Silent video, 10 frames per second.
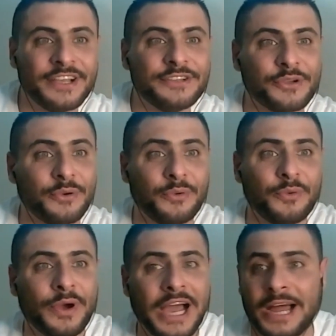
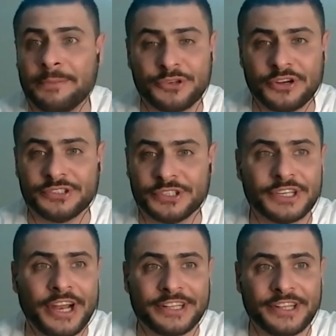So I'm recording
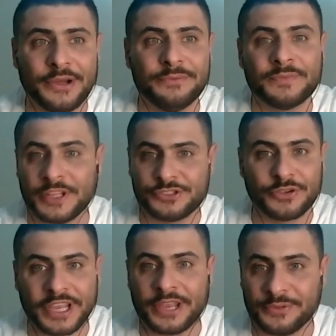right now. It's
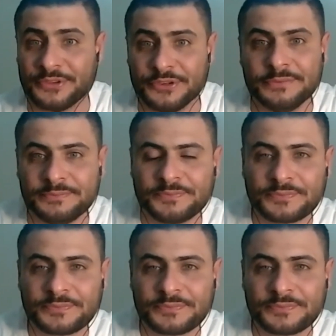okay with you?